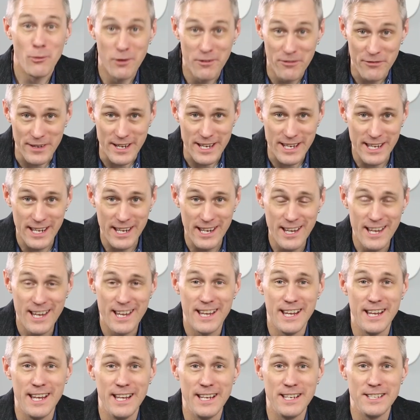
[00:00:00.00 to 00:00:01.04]
you. Rafiki
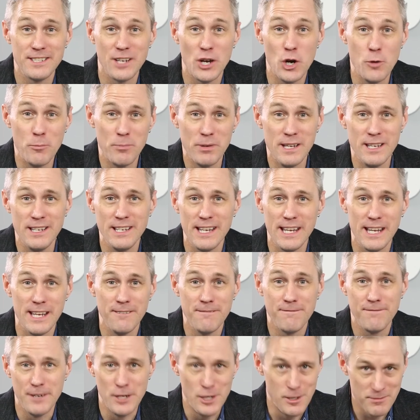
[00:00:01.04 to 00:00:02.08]
is open in
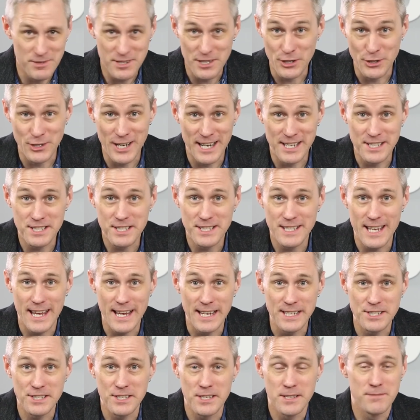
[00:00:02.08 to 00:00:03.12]
films in the United
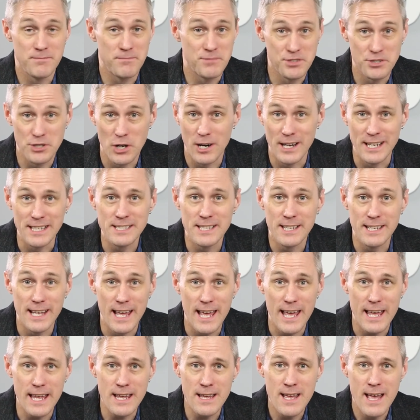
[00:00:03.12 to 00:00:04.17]
States starting
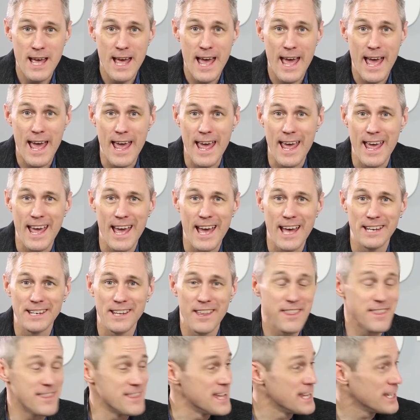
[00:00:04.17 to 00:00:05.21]
today. And
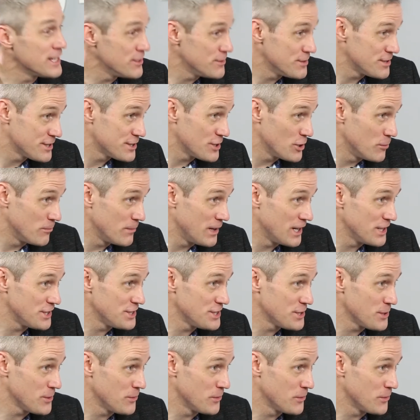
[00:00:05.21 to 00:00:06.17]
thank you so much,